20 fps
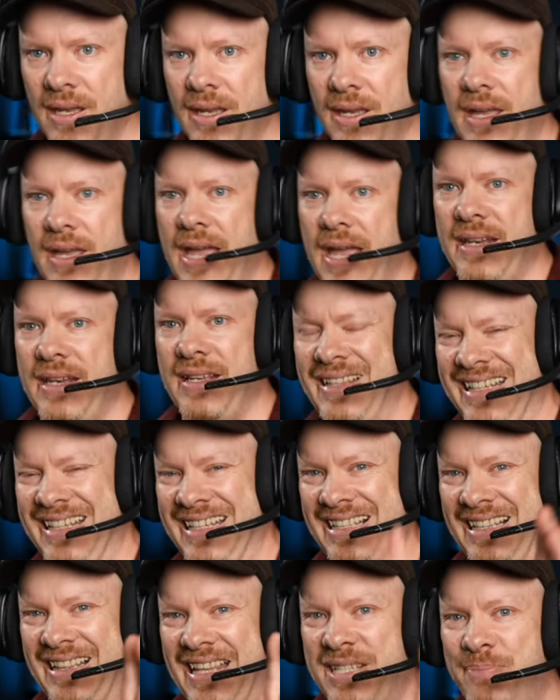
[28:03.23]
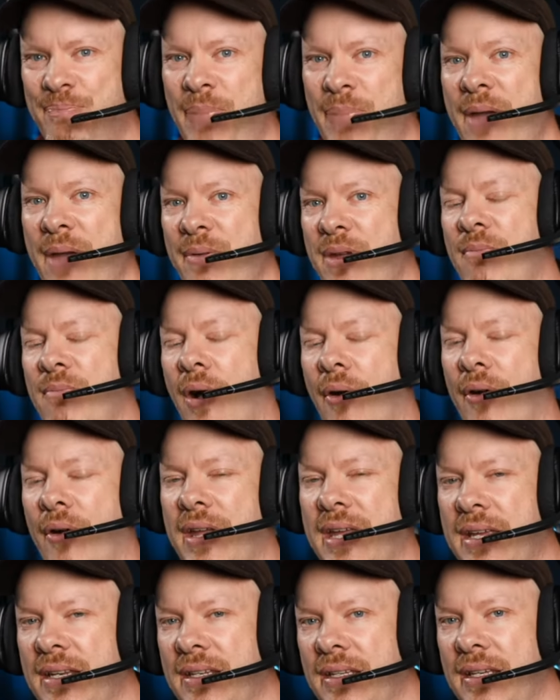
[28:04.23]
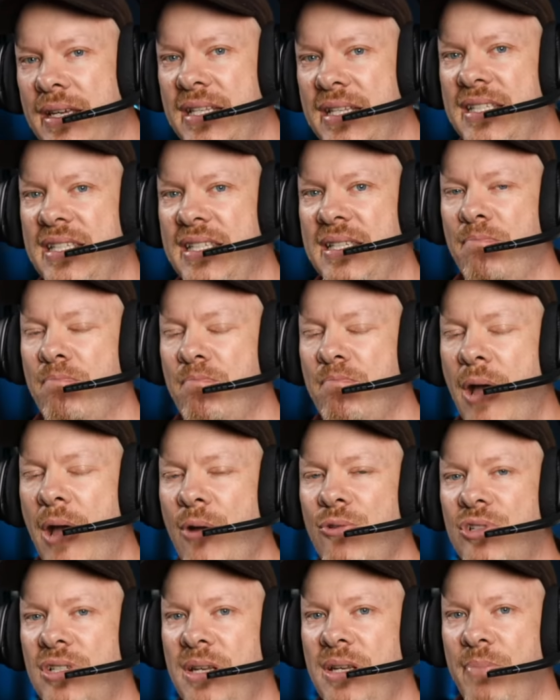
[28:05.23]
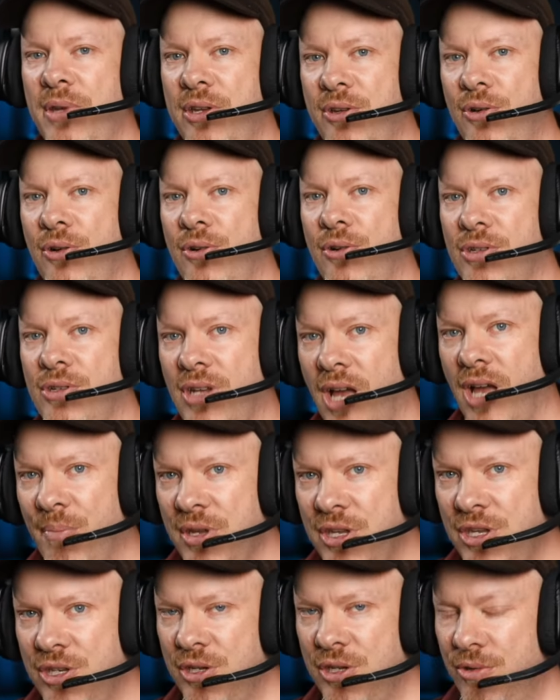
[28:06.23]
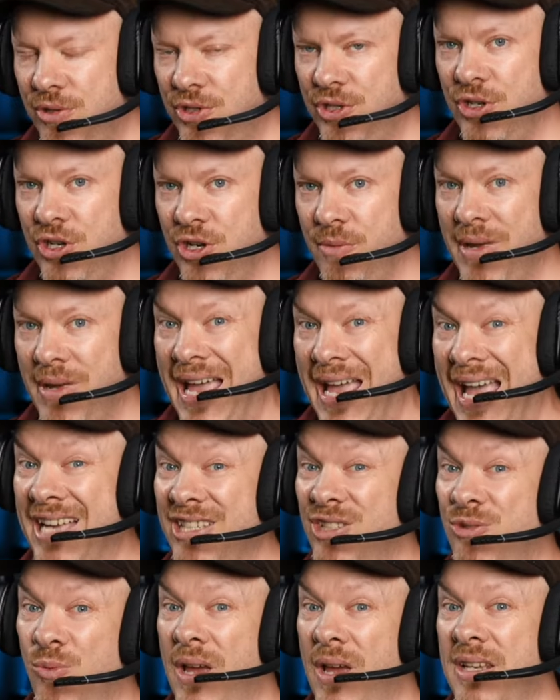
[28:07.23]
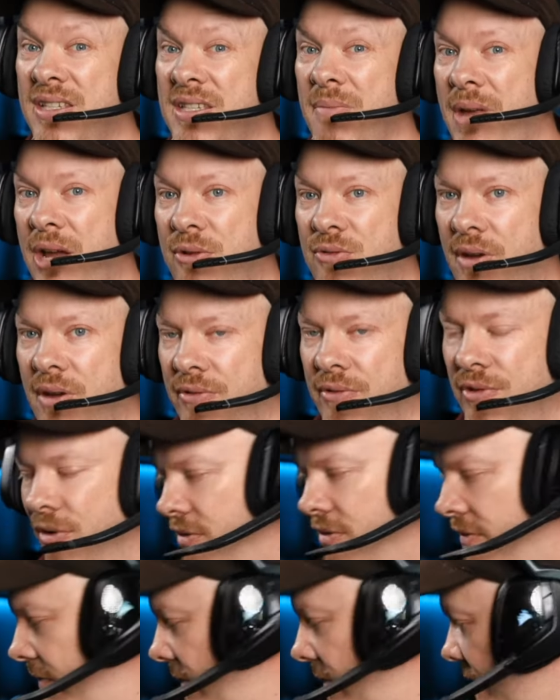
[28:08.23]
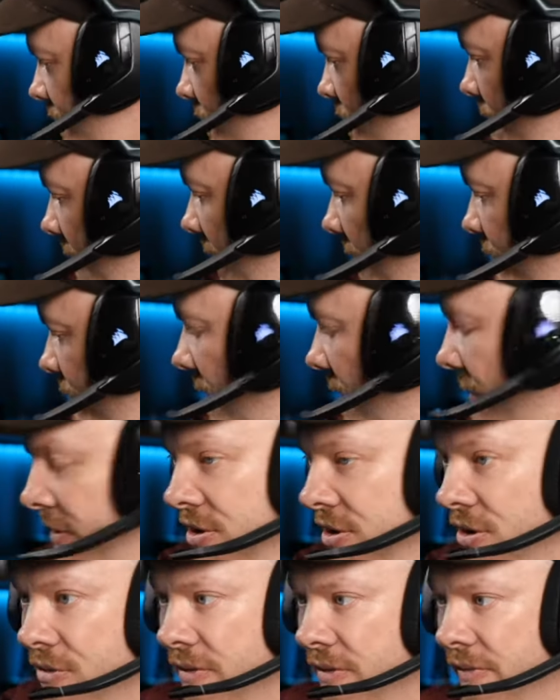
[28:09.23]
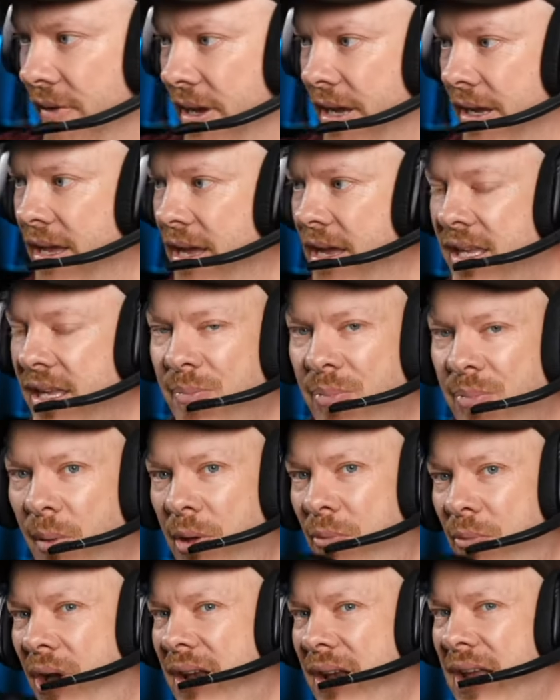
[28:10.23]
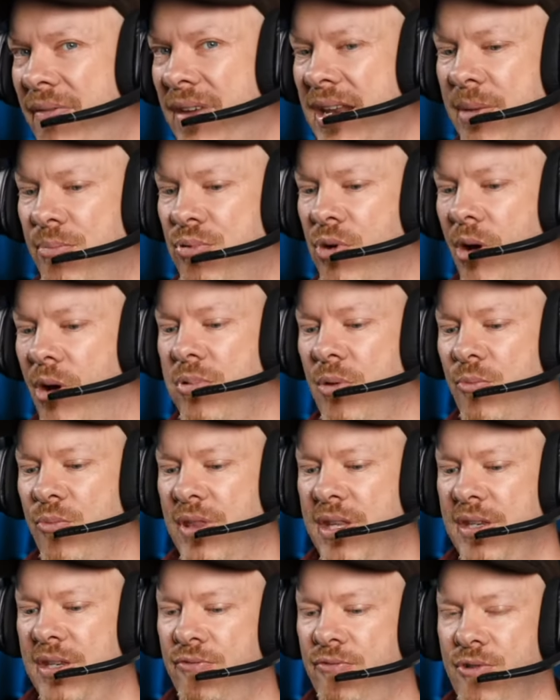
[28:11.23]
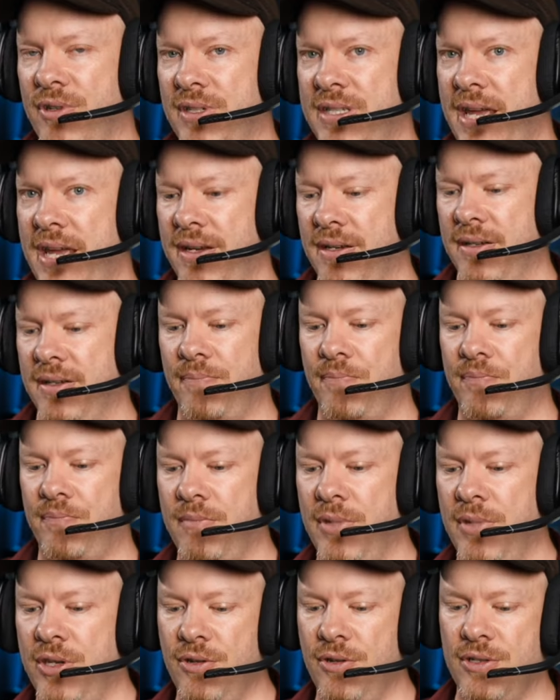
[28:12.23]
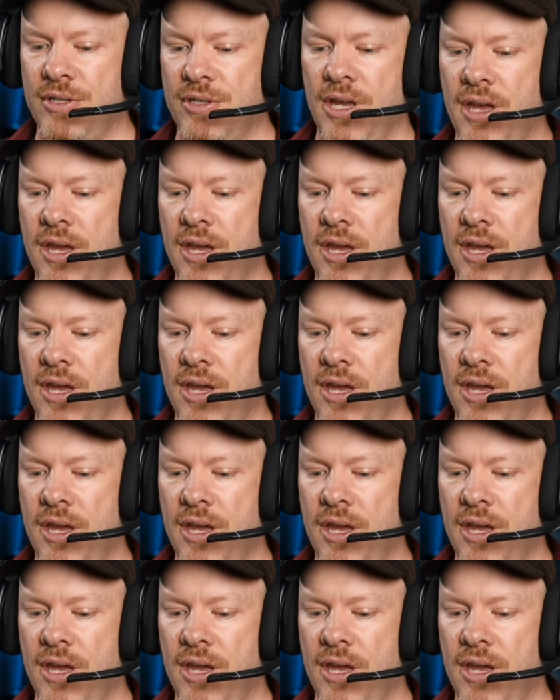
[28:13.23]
and uh, let's bear in mind it's mostly because I'm a YouTuber as well as a macro photographer. If you're a macro photographer, you probably won't have any problem with this front end because